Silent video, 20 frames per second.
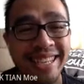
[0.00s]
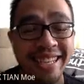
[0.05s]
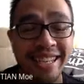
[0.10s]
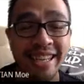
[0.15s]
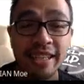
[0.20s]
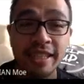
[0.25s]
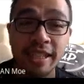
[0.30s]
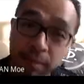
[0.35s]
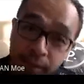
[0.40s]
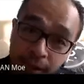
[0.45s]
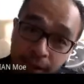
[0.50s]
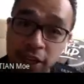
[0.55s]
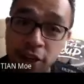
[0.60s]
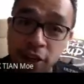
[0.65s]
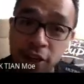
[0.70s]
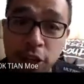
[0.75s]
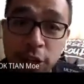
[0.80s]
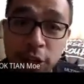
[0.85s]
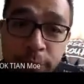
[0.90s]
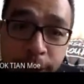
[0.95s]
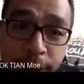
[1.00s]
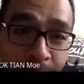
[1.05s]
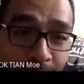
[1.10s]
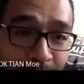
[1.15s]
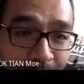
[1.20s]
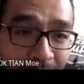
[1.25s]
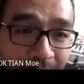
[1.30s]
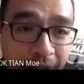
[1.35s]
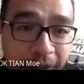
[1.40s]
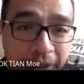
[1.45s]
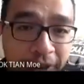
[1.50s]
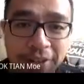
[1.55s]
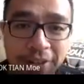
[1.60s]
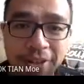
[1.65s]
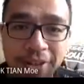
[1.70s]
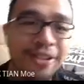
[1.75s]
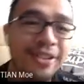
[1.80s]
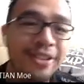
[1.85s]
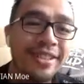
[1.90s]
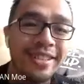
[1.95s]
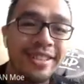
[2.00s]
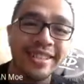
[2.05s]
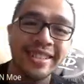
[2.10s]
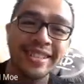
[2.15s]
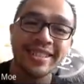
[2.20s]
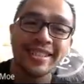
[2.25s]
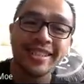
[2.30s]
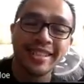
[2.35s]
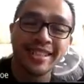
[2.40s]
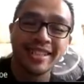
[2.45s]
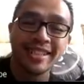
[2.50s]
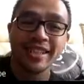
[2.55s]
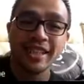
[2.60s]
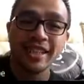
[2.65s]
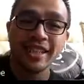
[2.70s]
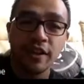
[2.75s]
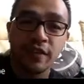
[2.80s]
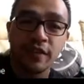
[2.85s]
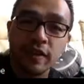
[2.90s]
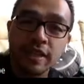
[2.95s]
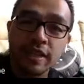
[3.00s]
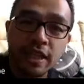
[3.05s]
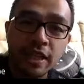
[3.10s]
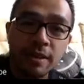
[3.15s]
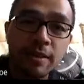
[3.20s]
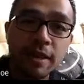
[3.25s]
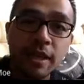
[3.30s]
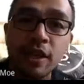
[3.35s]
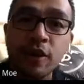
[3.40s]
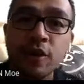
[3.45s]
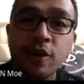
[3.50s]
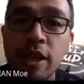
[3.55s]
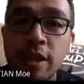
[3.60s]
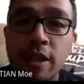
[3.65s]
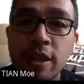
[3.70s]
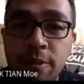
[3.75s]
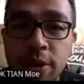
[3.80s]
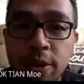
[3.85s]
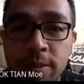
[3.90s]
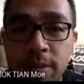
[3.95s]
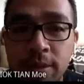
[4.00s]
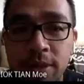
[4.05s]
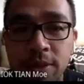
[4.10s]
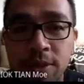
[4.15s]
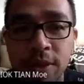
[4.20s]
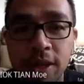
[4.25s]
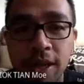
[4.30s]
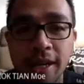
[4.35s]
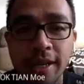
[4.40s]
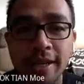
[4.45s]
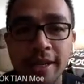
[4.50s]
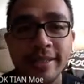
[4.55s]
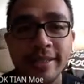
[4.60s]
Thermal equilibrium sudah. Oh. If it's thermal equilibrium sudah,